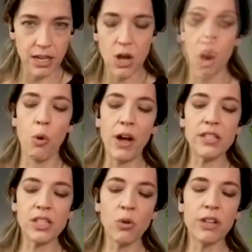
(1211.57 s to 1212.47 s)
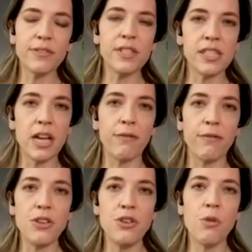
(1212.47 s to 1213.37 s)
What sort of stuff
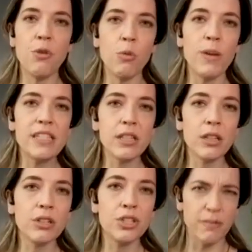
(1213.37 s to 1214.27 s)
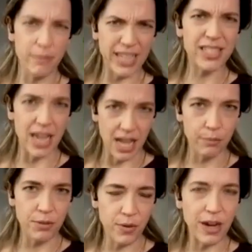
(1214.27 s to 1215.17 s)
you always look to me to
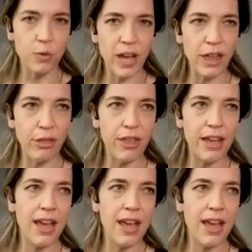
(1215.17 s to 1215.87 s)
help you out with?